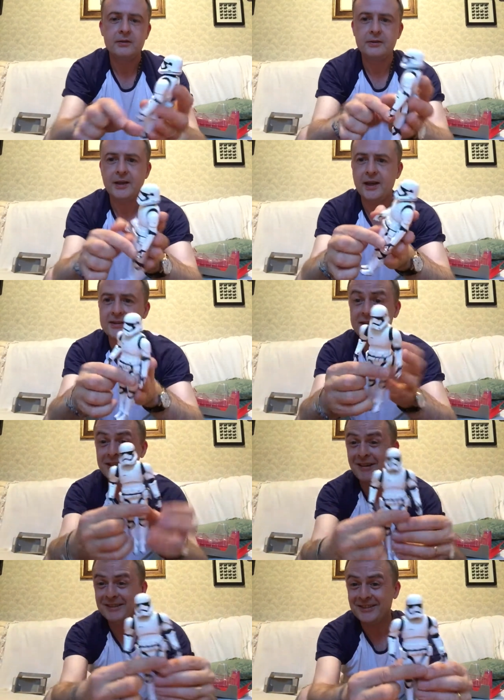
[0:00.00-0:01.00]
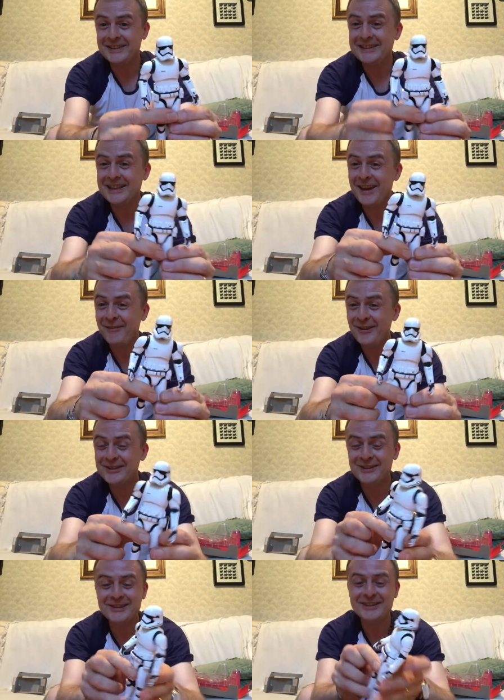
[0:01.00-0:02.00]
Yeah, see, now I don't need to get a
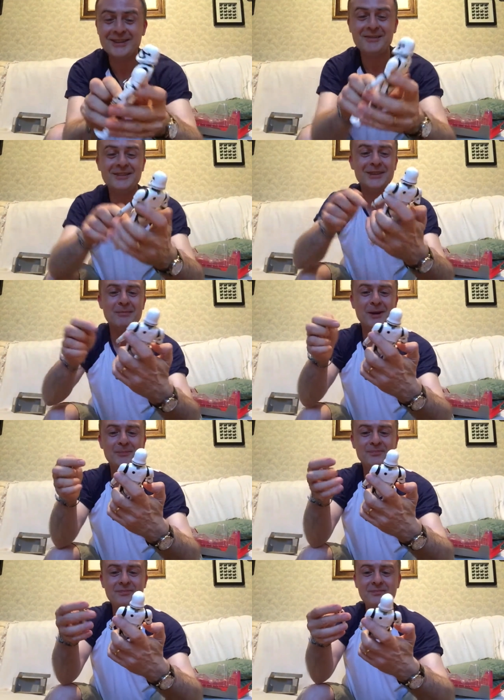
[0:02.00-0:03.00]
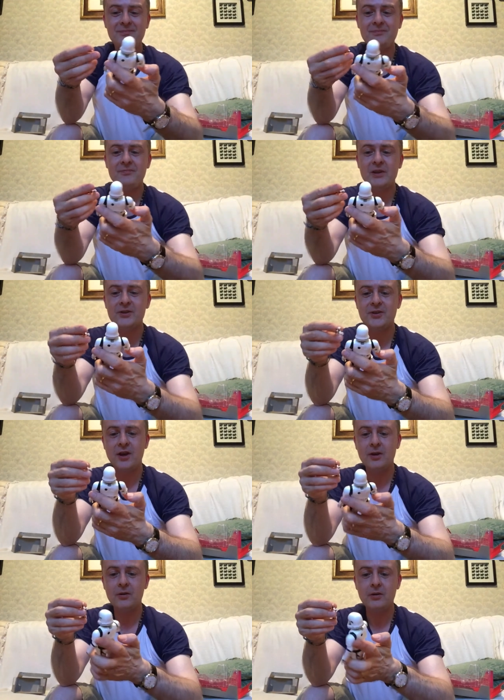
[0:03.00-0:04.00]
First Order Stormtrooper.
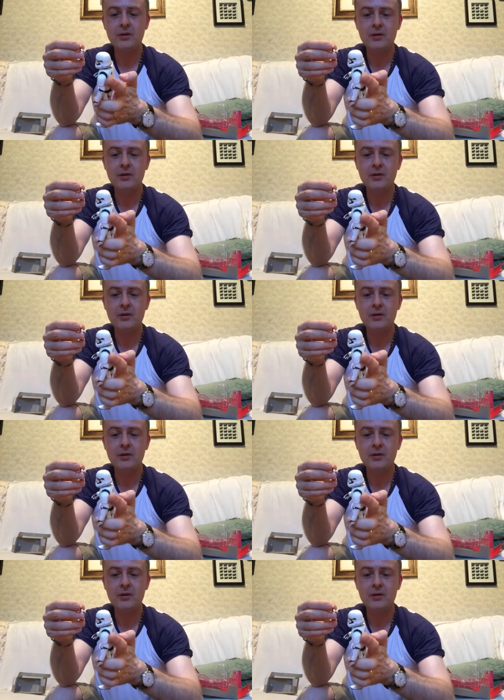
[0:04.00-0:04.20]
So,